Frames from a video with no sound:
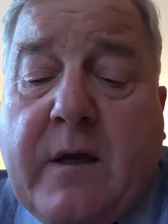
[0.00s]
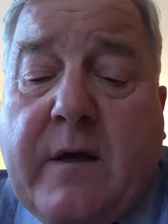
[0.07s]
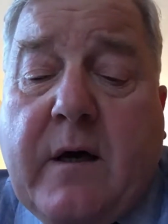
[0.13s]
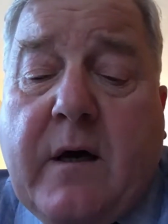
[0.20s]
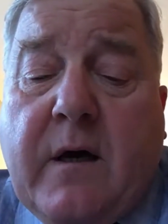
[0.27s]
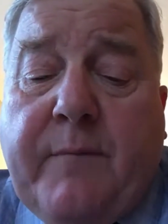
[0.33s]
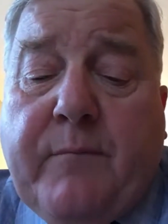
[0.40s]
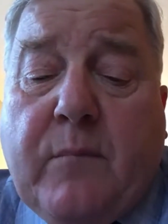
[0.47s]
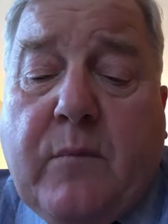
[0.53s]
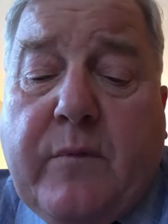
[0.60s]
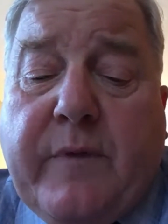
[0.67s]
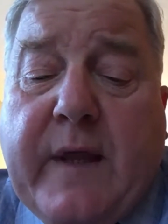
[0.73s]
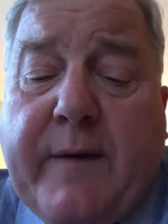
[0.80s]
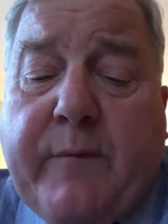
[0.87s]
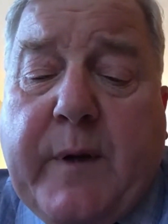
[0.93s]
And
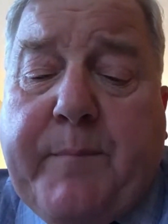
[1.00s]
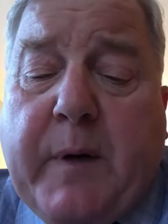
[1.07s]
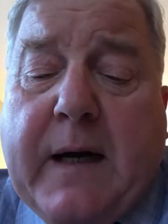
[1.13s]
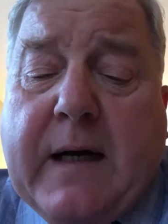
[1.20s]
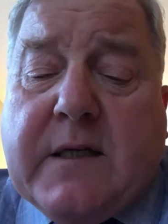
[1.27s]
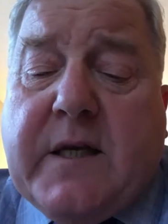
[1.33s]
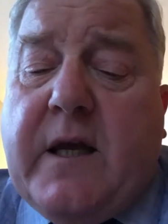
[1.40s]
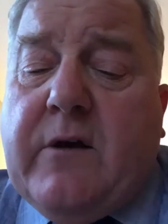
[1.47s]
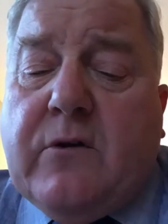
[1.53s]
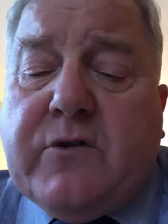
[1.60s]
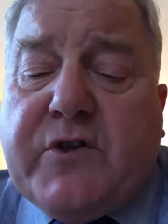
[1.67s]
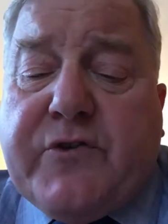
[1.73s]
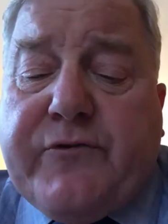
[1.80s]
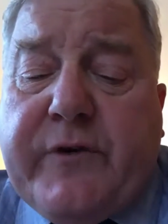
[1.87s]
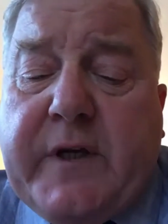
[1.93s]
then we pass Hill
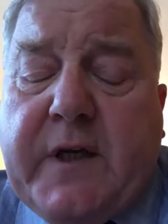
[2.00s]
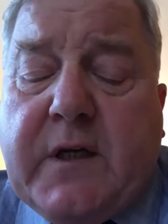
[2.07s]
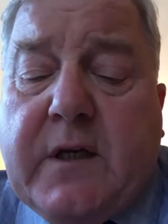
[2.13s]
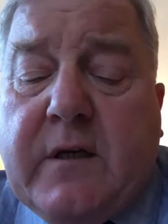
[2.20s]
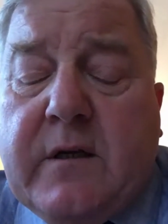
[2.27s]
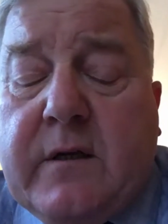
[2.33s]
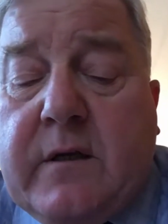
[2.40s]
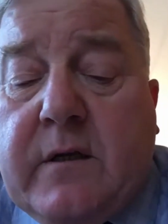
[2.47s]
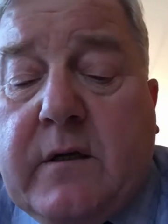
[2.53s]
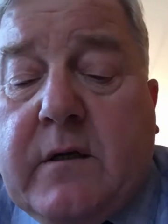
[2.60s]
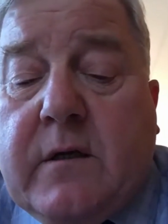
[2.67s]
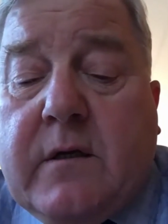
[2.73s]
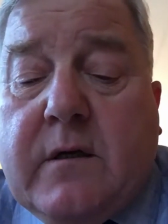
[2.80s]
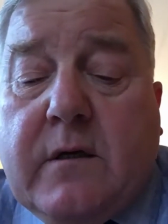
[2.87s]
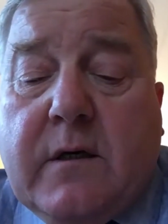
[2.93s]
Street.
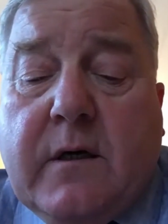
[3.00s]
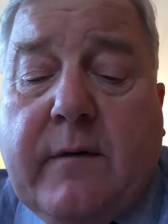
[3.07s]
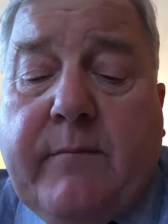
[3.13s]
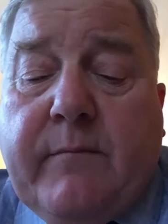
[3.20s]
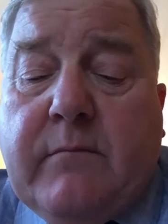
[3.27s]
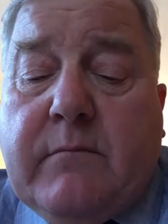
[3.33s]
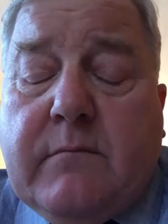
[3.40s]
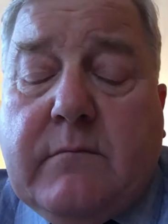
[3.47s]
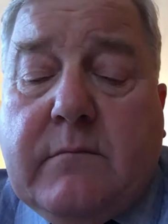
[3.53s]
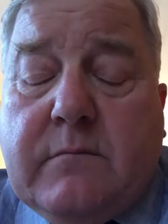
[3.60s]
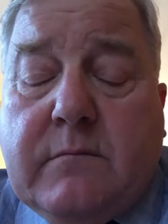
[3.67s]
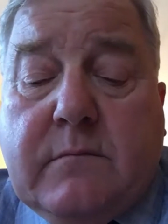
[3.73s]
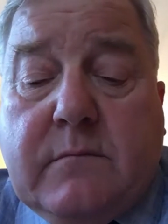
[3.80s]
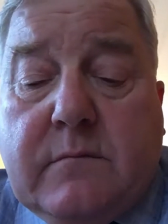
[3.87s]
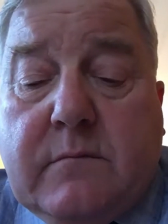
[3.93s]

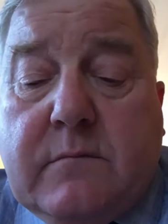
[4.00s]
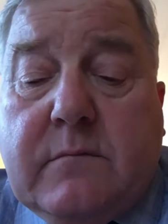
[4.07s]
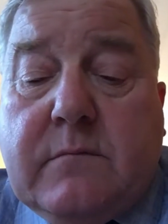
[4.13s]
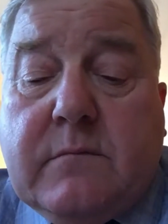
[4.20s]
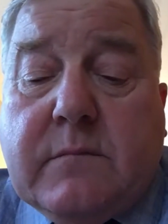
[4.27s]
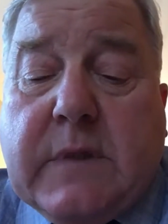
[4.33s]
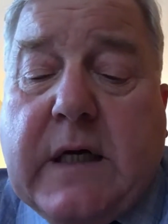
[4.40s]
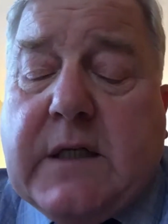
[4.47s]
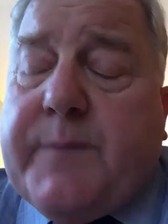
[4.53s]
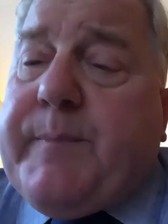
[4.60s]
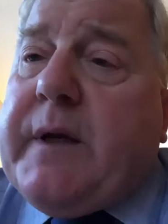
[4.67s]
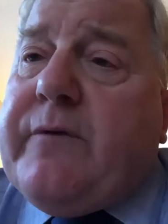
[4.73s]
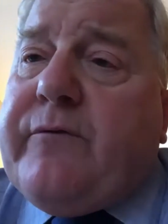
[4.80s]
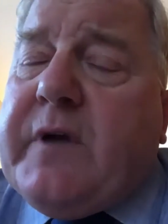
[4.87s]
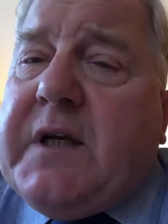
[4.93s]
That's
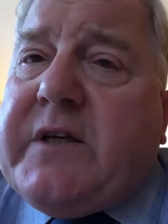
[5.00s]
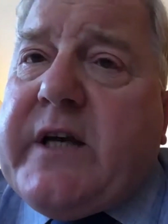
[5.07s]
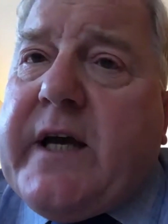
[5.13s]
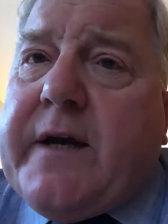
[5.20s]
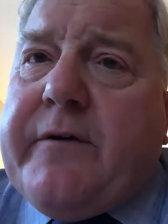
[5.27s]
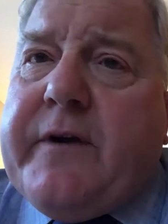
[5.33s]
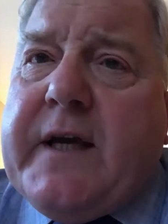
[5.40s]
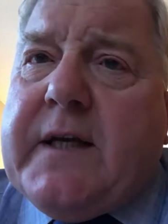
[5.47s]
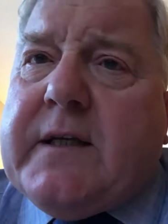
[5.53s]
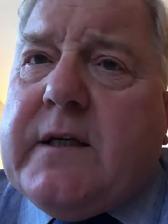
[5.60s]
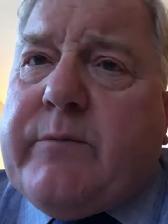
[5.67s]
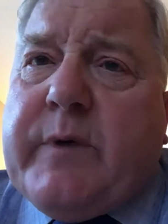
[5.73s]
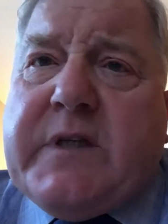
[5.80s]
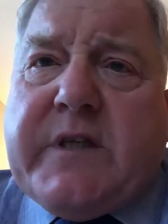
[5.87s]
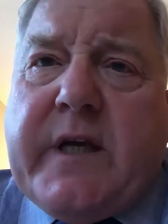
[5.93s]
been
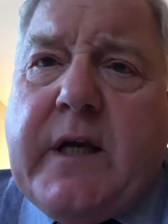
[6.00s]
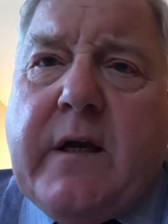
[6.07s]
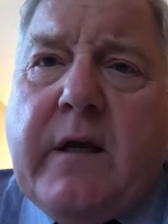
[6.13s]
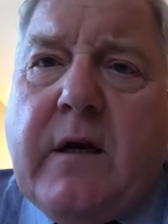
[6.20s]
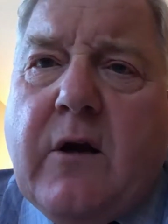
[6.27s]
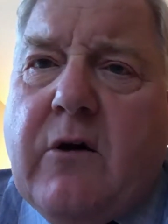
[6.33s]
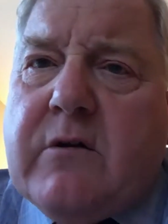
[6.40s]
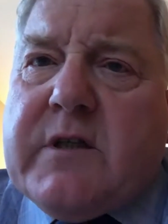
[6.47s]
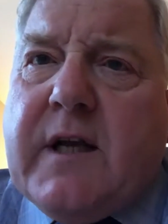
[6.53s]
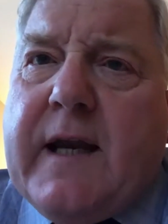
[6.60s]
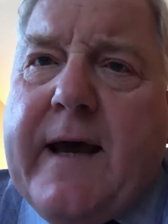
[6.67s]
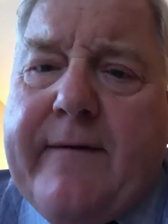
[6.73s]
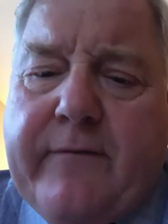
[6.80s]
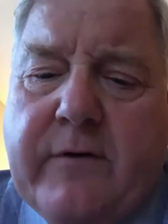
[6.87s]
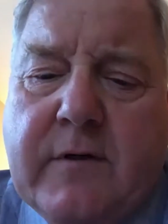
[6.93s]
regenerated. We see Lot
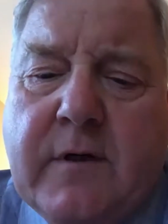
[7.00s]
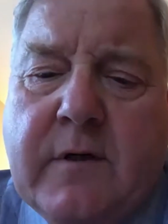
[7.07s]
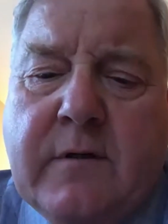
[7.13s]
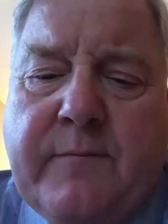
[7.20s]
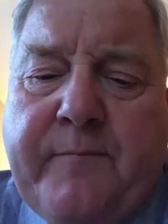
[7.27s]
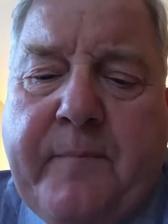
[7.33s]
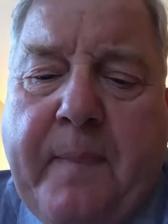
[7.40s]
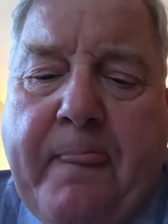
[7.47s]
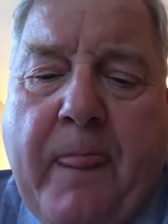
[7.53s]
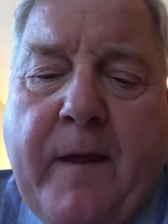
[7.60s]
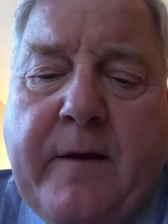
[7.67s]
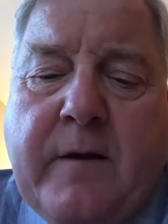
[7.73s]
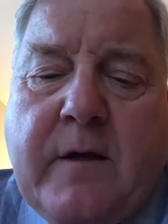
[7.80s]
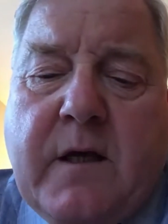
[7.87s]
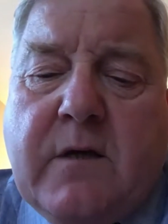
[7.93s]
11,
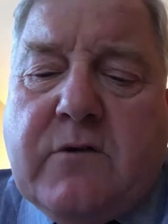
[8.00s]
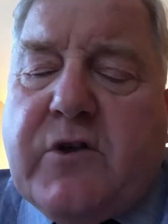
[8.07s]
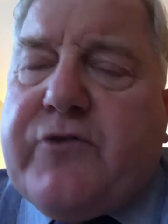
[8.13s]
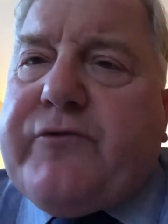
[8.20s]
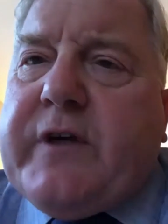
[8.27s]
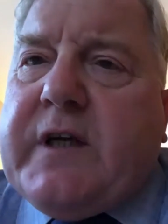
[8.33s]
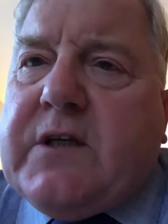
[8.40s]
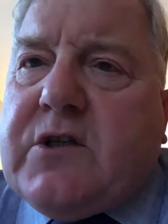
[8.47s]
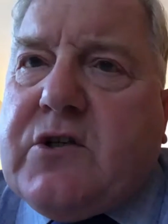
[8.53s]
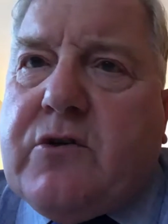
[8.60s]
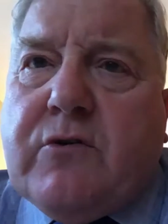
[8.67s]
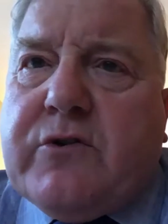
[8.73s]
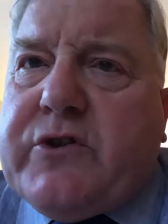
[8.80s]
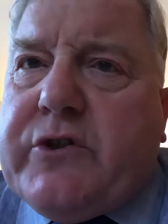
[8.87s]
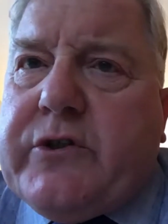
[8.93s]
Hill Street
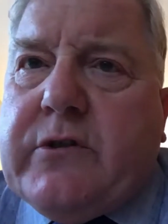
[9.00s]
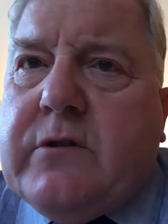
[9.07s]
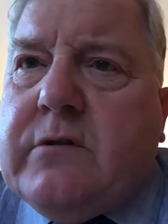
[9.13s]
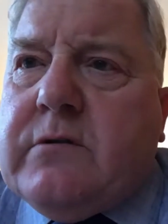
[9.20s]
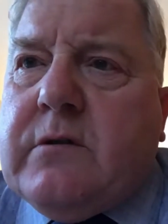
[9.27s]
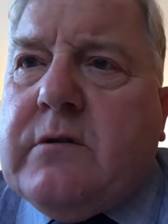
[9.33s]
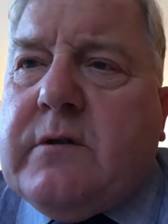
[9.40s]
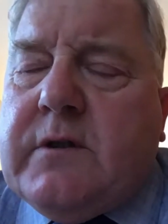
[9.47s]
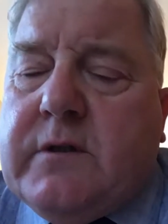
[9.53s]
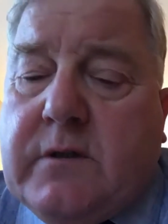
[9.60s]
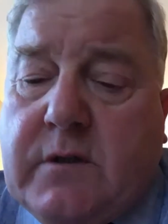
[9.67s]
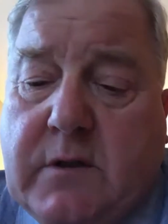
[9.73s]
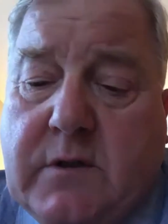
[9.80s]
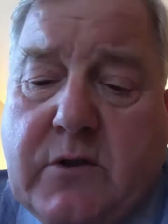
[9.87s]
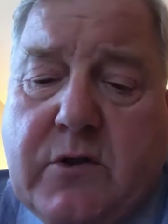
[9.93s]
Social.
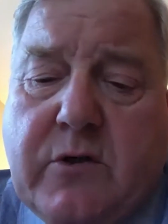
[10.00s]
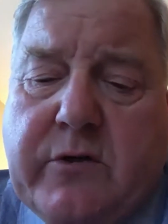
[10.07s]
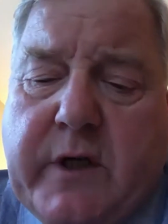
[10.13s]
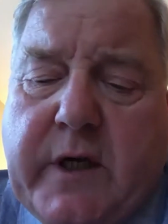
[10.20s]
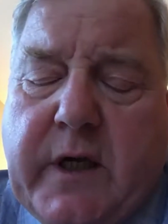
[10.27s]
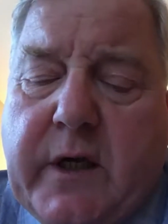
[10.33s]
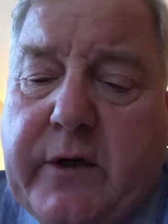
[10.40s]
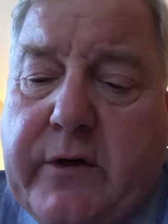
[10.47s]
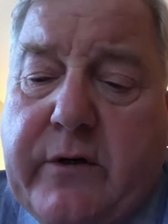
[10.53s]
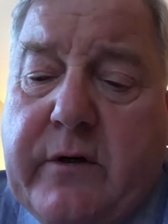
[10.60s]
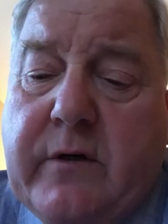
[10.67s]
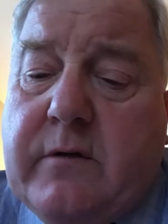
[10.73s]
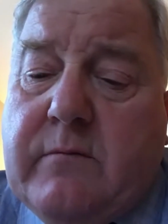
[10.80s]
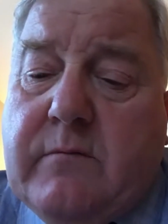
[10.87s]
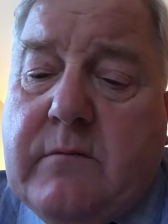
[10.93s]
It's looking
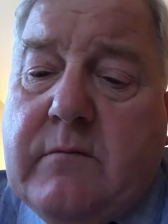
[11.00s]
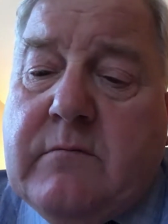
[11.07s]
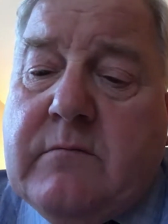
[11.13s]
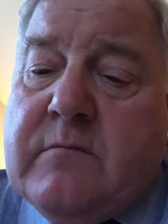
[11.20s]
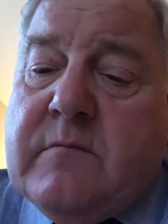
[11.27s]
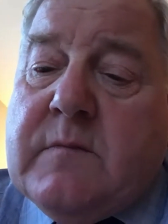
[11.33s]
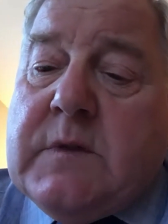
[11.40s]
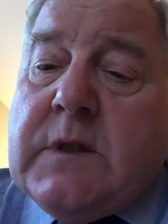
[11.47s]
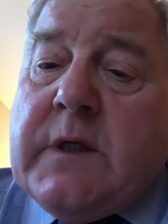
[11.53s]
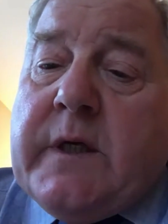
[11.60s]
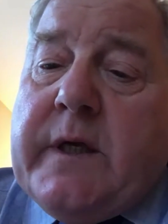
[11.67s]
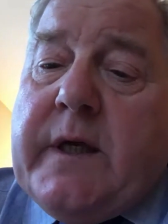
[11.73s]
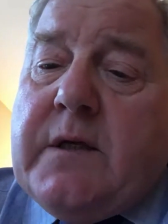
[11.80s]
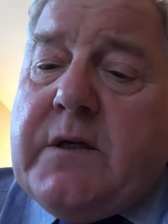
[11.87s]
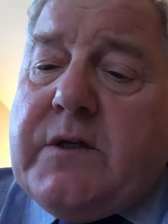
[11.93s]
good.
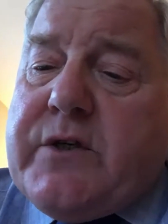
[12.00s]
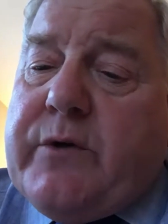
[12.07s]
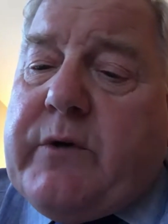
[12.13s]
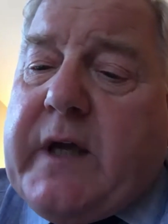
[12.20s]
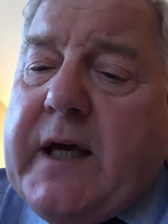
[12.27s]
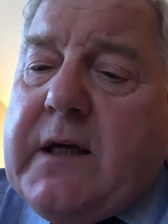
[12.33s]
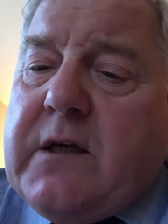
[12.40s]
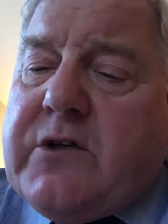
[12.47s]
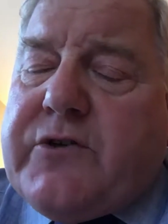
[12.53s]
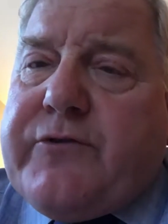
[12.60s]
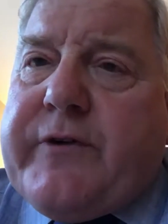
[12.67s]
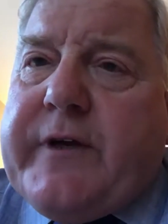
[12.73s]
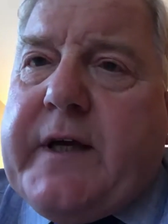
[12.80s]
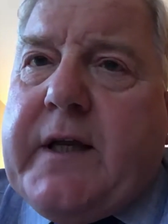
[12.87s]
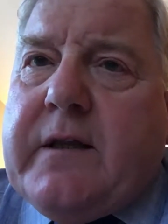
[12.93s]
Into King
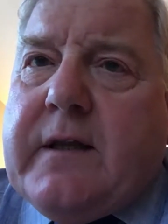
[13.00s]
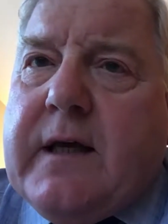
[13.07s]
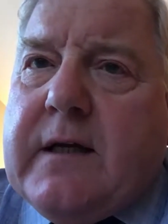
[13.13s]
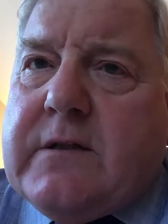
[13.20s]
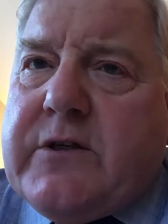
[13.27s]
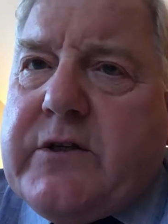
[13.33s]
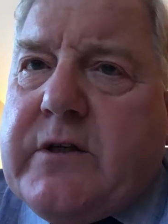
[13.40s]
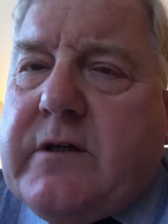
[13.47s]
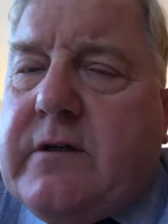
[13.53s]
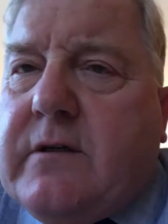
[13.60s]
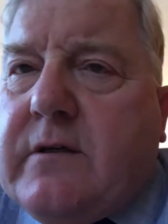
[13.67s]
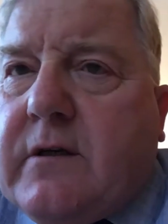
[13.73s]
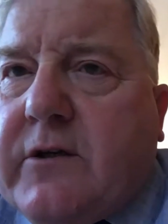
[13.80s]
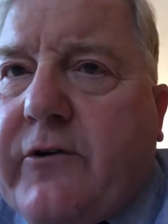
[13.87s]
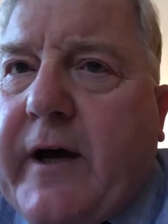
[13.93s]
Street, that's
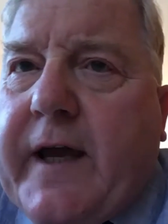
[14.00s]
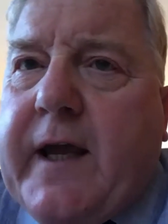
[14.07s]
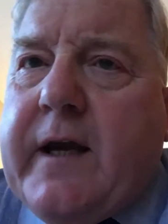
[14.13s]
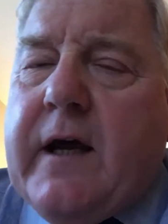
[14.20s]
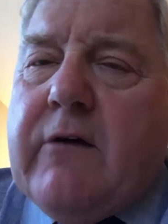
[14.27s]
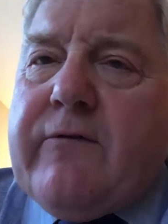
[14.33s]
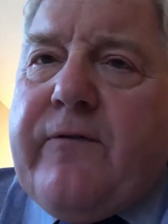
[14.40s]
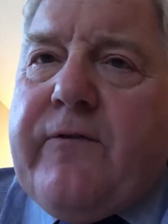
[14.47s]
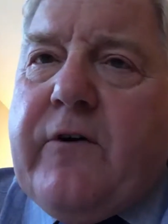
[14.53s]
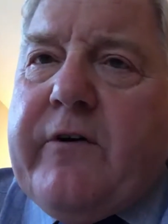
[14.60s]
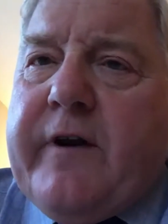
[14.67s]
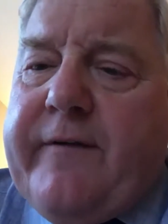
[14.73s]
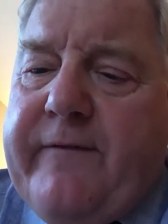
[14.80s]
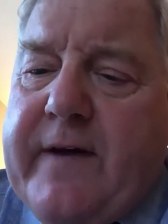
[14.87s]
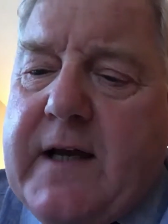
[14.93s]
crying out for
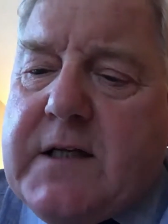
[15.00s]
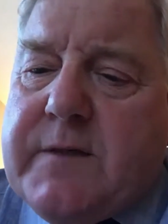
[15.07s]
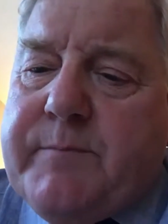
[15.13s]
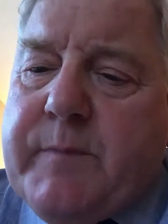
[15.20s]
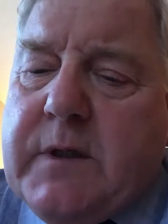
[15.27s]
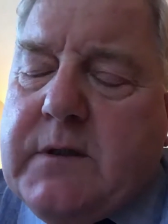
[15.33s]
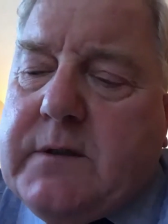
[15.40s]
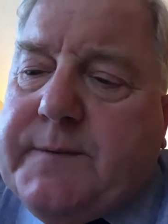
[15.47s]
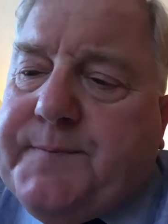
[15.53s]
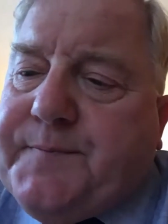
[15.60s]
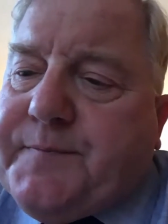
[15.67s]
investment.